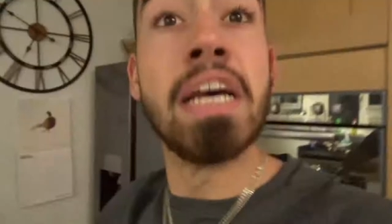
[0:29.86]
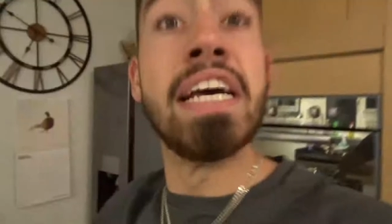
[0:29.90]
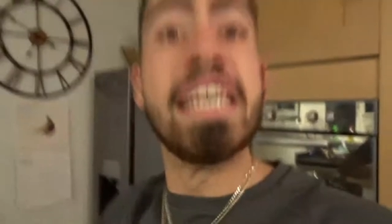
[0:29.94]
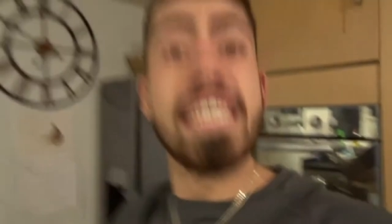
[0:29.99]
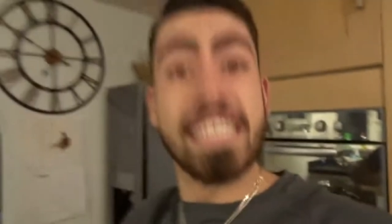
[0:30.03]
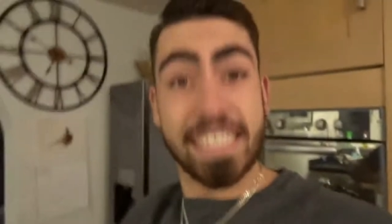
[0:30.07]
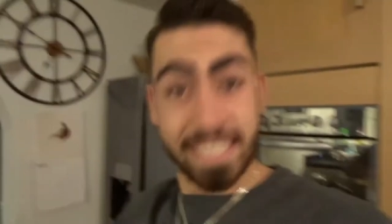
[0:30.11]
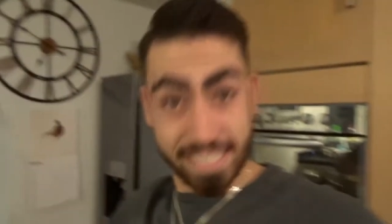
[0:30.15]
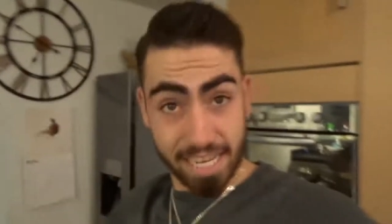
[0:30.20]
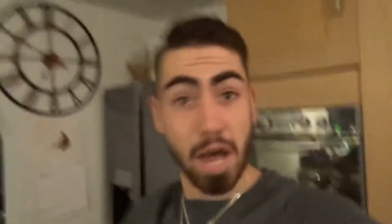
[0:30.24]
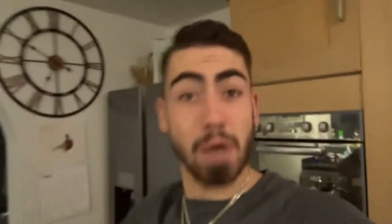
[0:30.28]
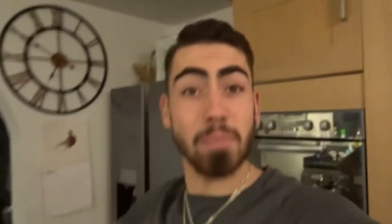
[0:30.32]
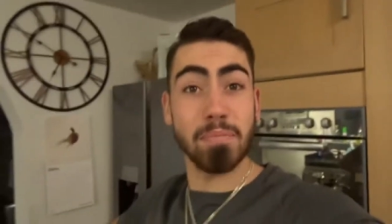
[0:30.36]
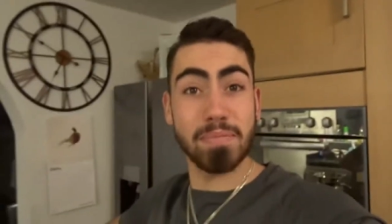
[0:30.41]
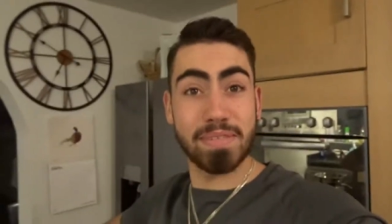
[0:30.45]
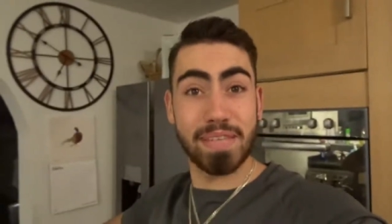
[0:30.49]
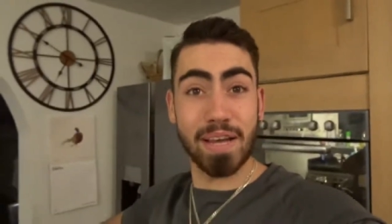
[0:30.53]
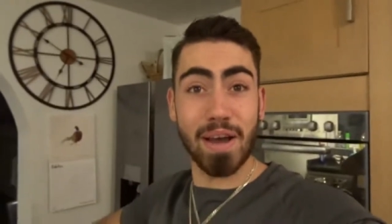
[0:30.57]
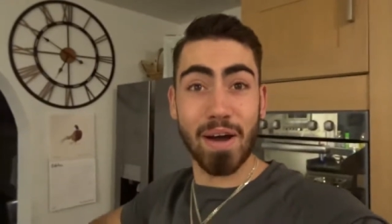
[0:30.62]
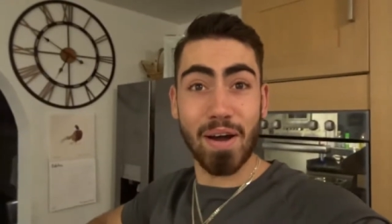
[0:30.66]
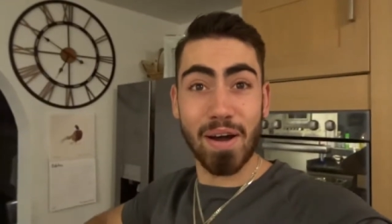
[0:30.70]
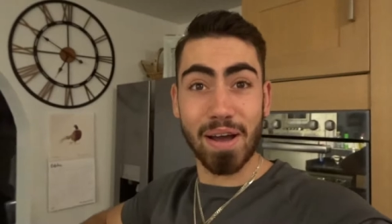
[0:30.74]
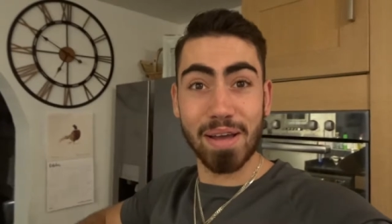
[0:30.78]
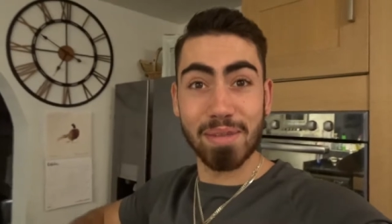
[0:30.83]

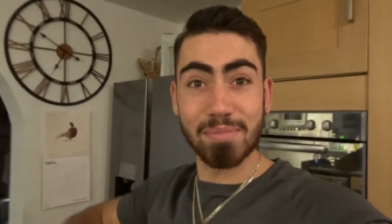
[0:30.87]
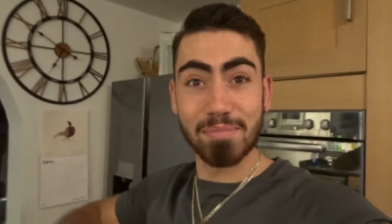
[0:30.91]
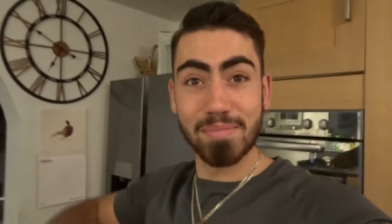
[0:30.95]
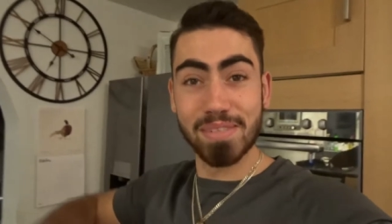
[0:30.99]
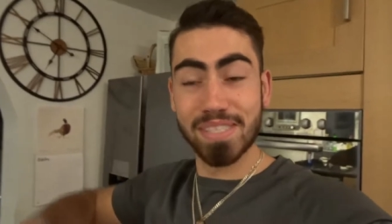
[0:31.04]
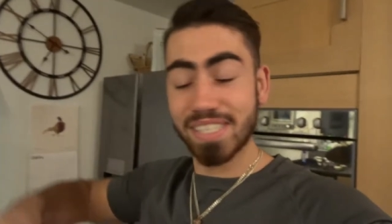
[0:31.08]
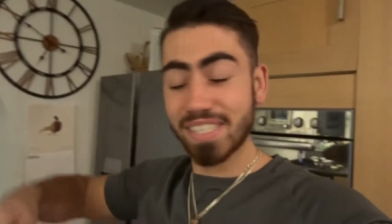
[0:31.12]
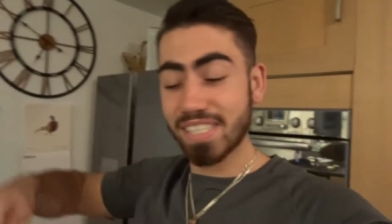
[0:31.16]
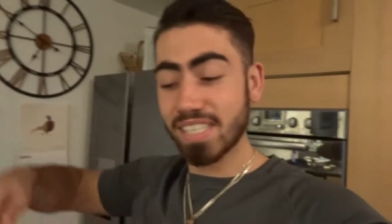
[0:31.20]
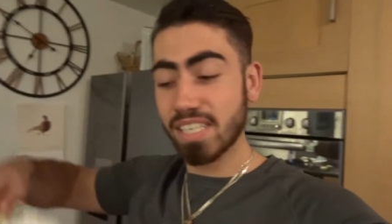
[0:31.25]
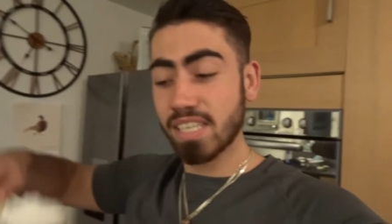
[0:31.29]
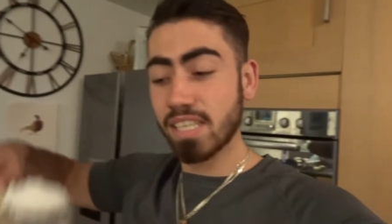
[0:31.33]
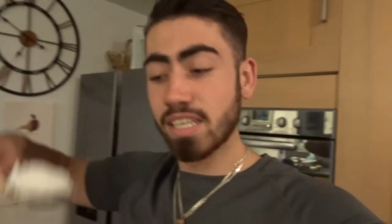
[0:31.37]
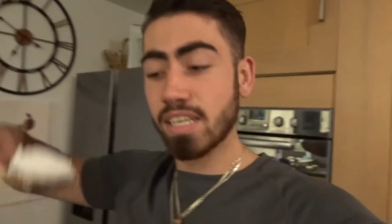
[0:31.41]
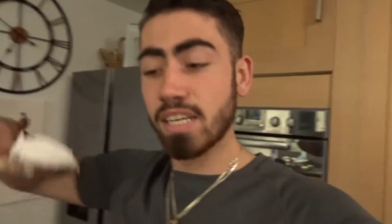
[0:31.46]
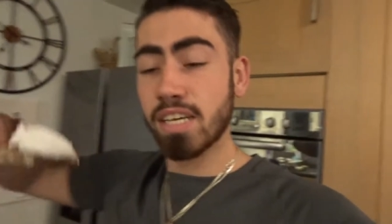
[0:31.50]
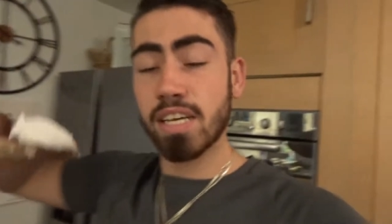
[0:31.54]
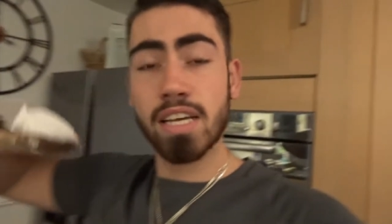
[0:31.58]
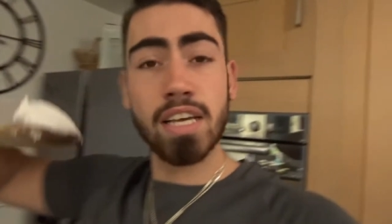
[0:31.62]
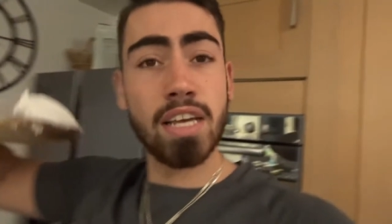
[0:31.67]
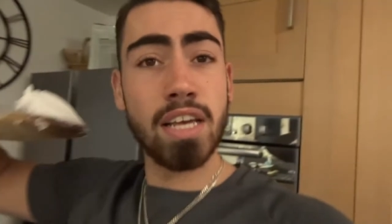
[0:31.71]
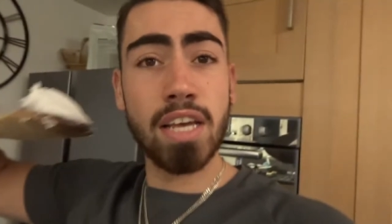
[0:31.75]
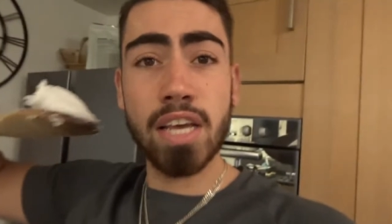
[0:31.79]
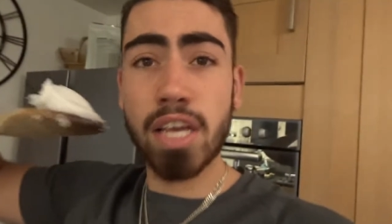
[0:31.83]
Sometimes
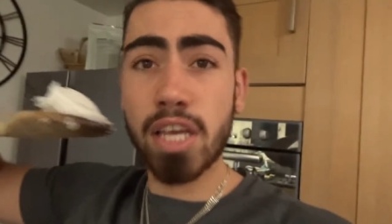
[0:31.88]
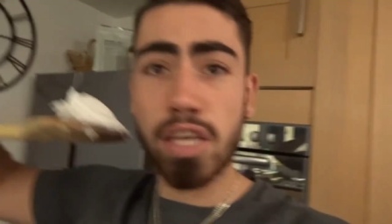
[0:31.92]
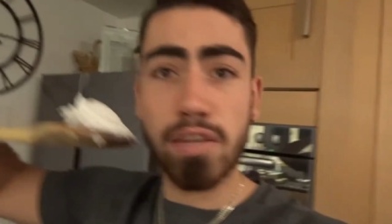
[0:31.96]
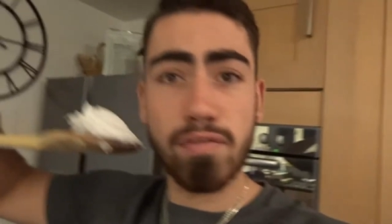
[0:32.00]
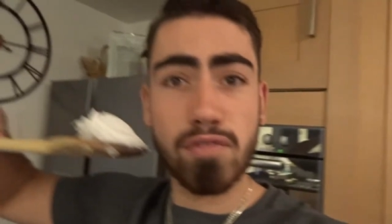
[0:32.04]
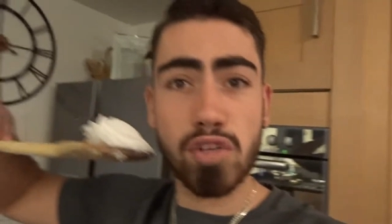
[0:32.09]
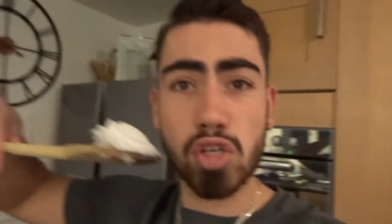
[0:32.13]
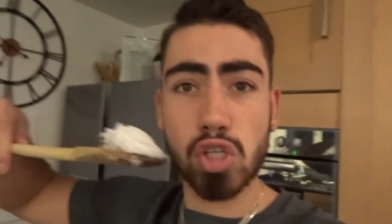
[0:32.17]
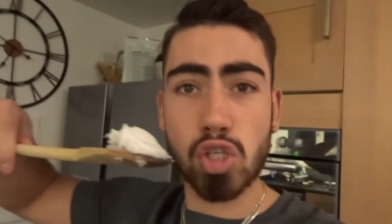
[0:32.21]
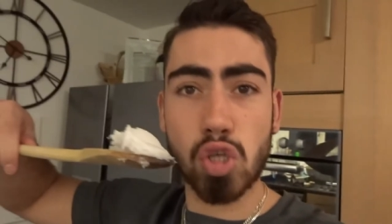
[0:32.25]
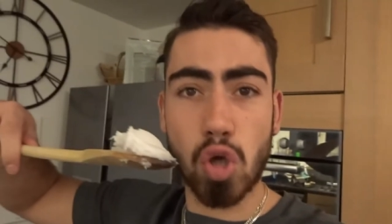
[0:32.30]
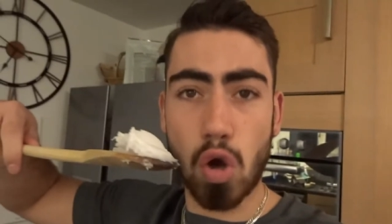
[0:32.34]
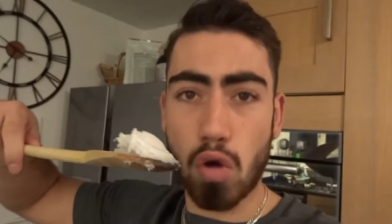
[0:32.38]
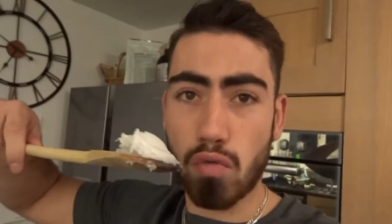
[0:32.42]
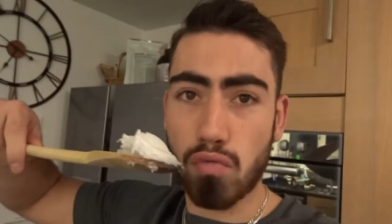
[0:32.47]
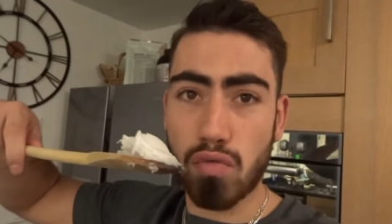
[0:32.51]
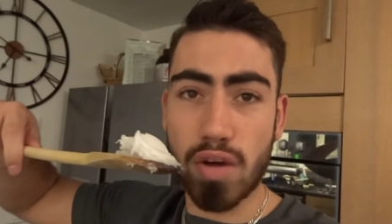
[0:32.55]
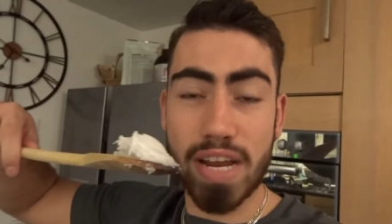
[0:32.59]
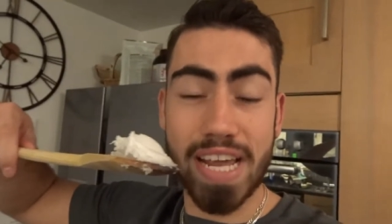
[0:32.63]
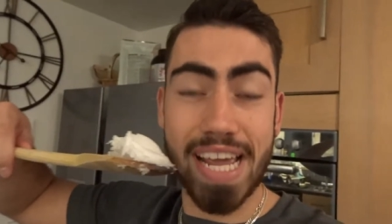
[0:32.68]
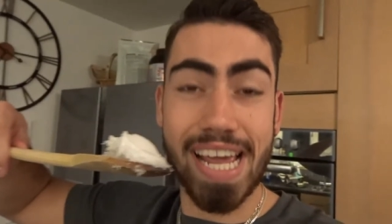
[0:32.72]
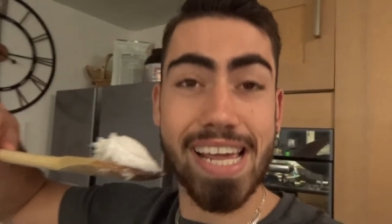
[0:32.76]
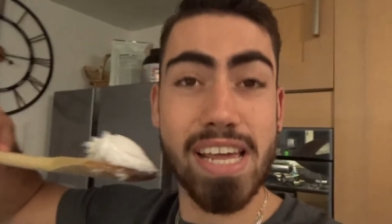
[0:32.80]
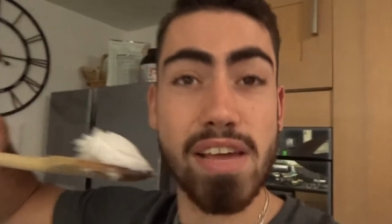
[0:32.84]
you've just got to
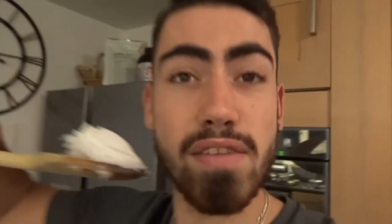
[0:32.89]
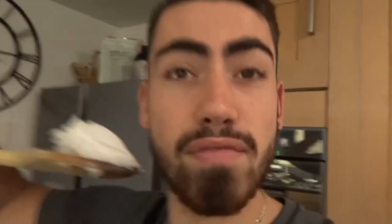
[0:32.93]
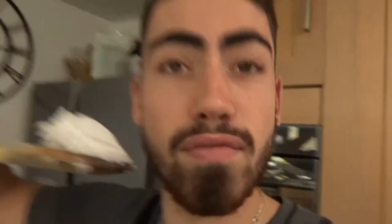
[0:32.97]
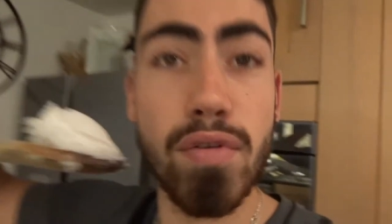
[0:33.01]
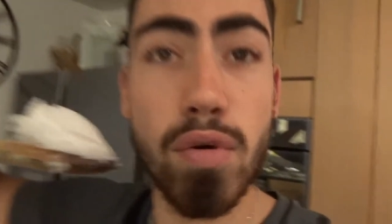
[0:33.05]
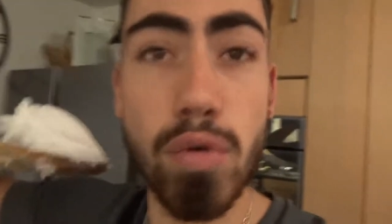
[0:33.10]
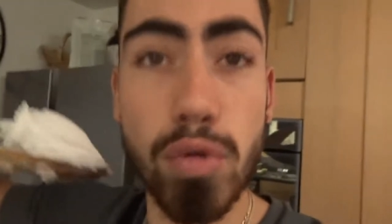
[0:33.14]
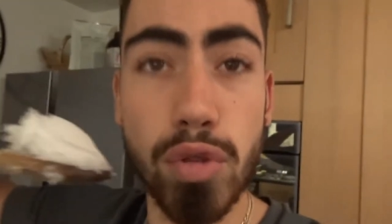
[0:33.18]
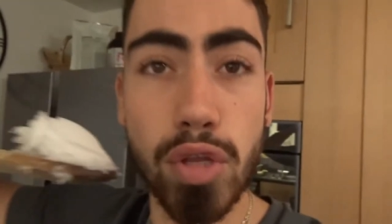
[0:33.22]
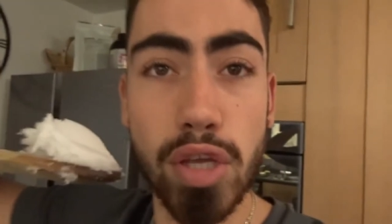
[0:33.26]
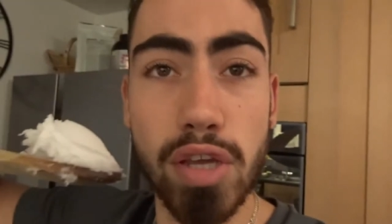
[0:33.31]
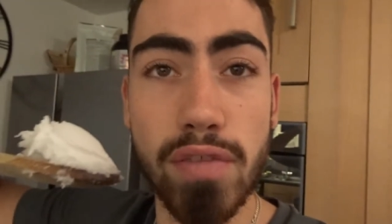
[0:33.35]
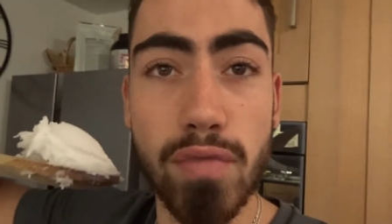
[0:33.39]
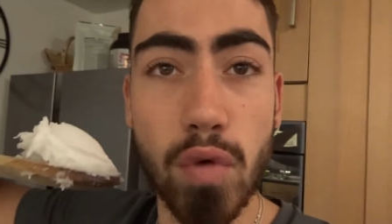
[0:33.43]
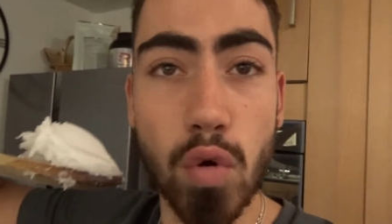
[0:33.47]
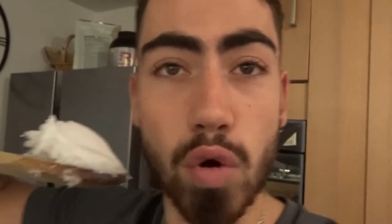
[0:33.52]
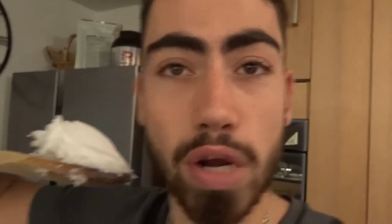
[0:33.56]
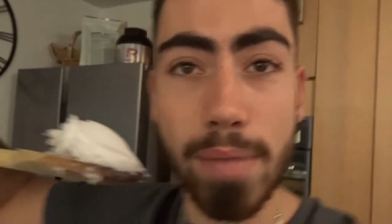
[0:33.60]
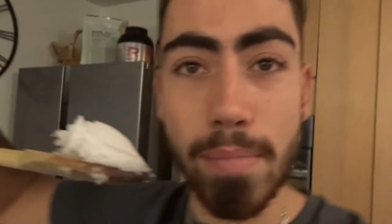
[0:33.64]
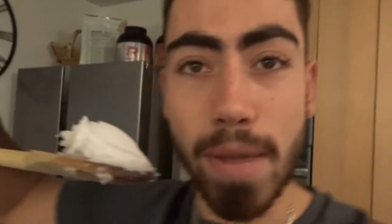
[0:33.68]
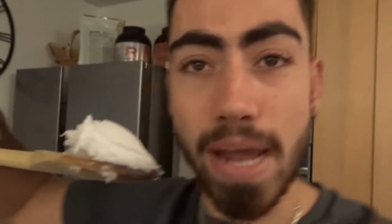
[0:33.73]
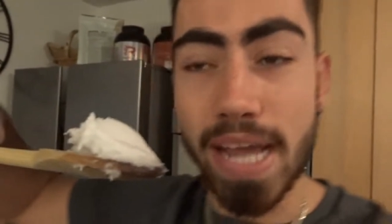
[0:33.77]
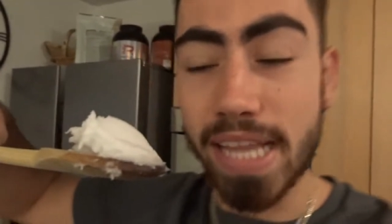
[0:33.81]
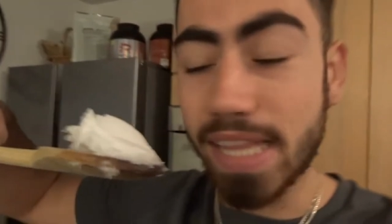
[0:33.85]
reheat your food that you've
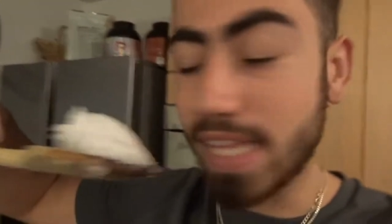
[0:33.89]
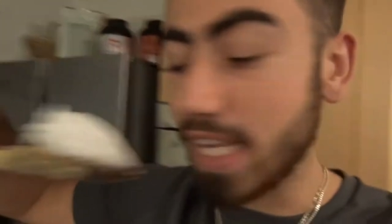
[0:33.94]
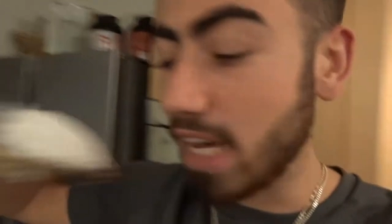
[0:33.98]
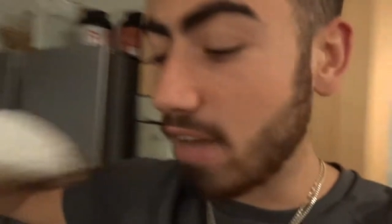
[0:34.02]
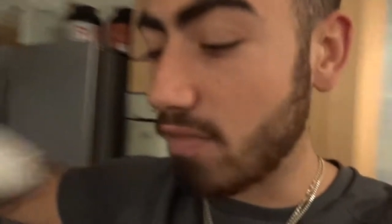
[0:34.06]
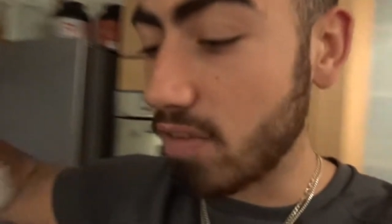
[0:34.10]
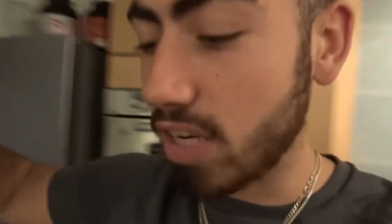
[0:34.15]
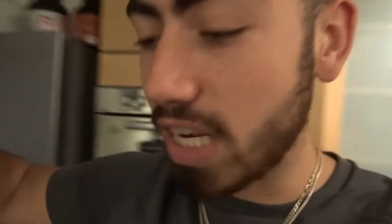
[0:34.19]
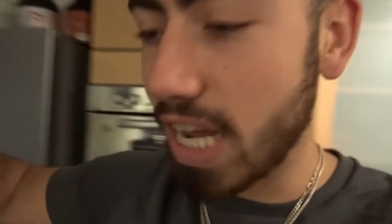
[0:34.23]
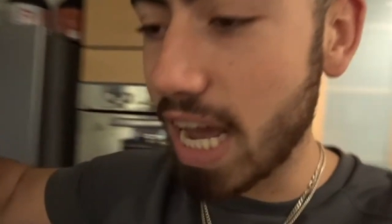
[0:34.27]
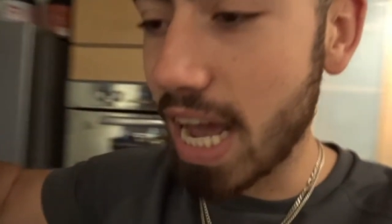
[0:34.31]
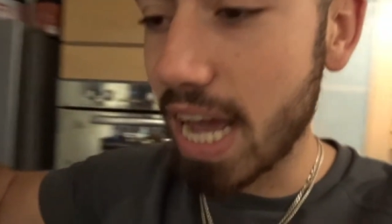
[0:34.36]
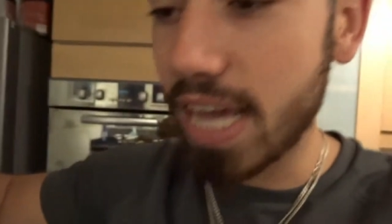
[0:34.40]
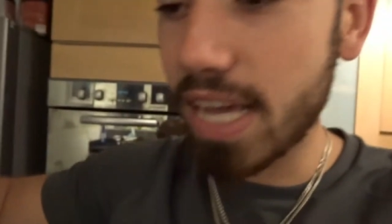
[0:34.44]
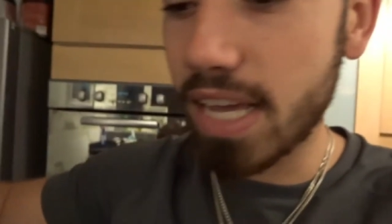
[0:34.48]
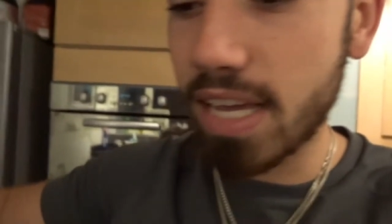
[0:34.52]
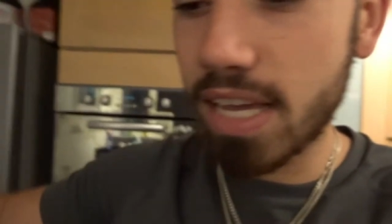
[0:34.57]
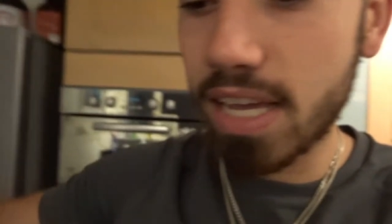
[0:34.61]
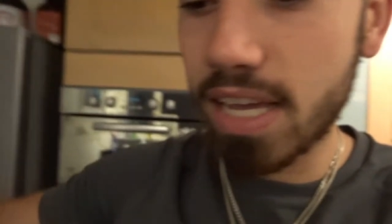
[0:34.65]
already made the other day,